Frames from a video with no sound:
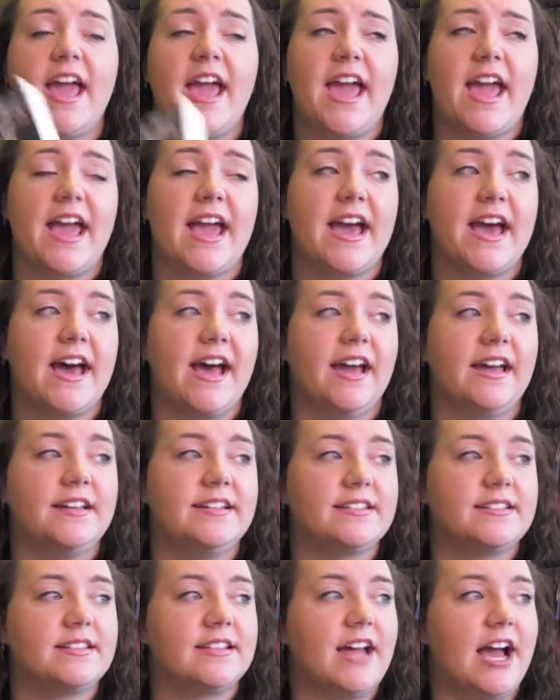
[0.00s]

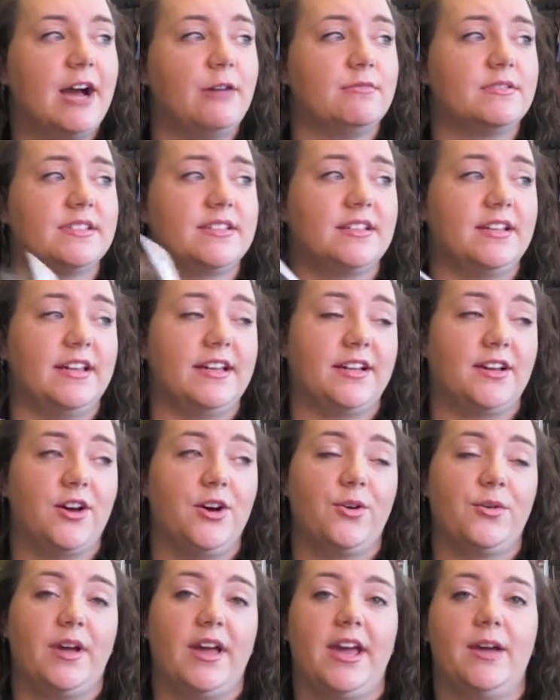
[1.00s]
And I was like,
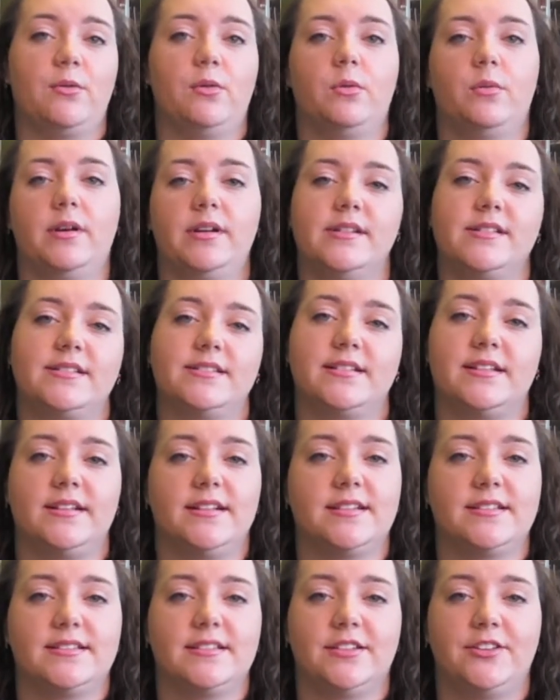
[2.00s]
okay, well, what is
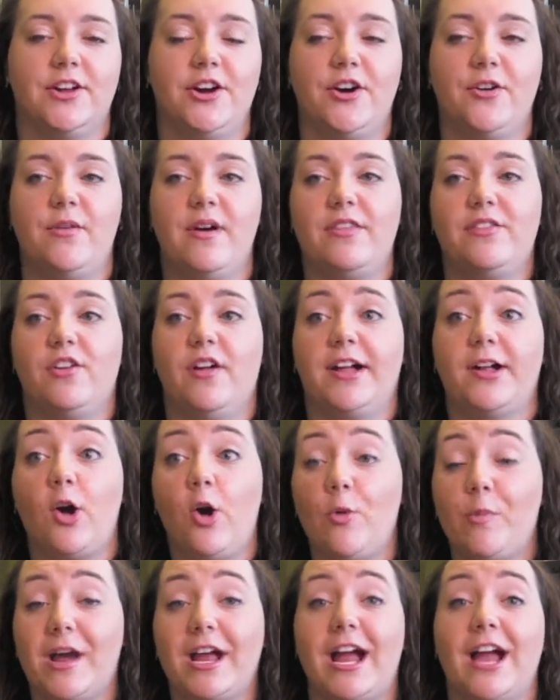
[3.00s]
this, you know? And they're like,
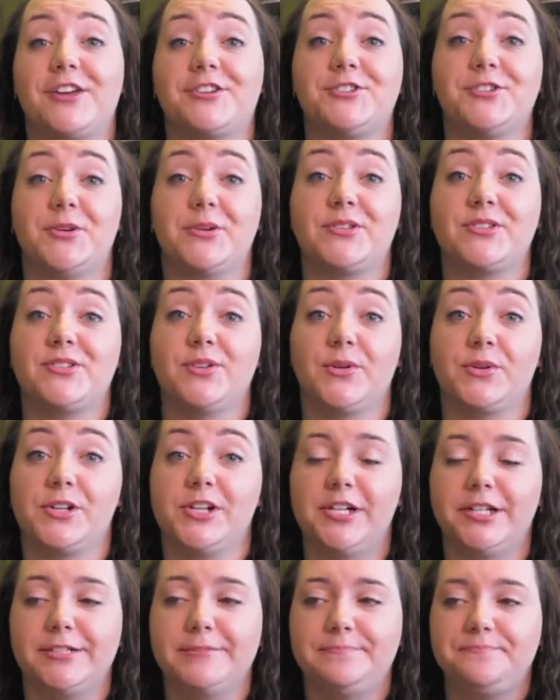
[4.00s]
oh my gosh, no, it's so
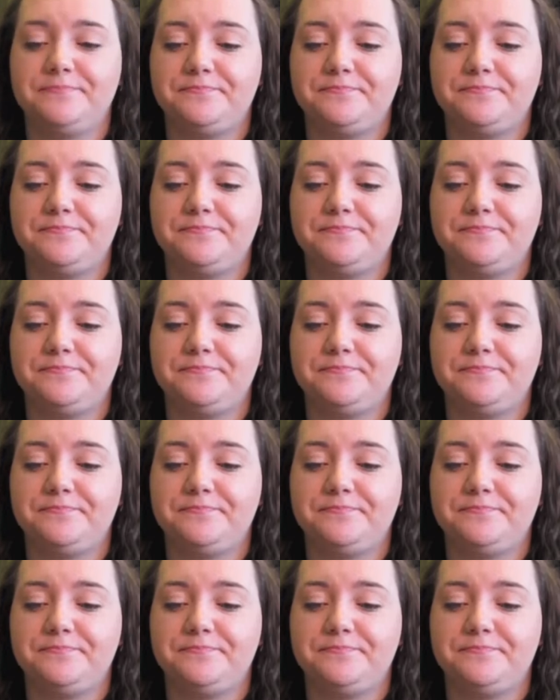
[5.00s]
good.